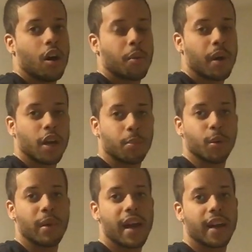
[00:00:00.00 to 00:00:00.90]
on my
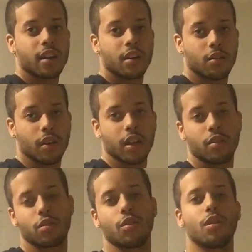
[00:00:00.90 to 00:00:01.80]
upper back,
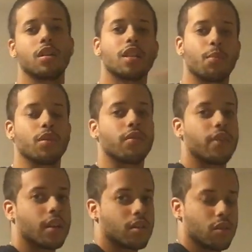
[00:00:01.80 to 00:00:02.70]
right? So let's stop with
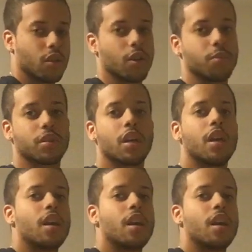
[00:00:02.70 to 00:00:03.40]
the fancy terms.